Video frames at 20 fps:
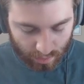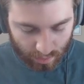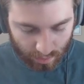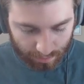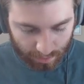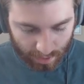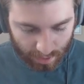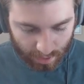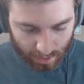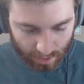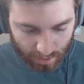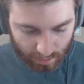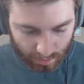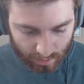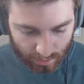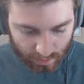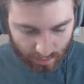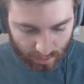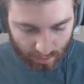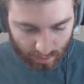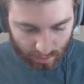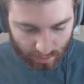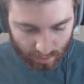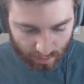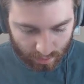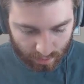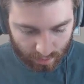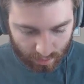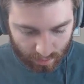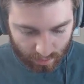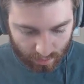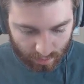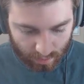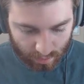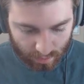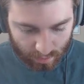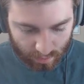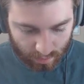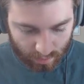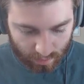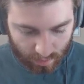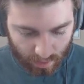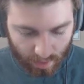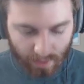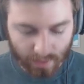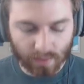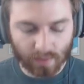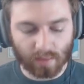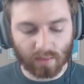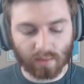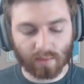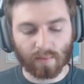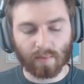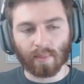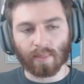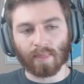Come on, Knight. Get there. Yes.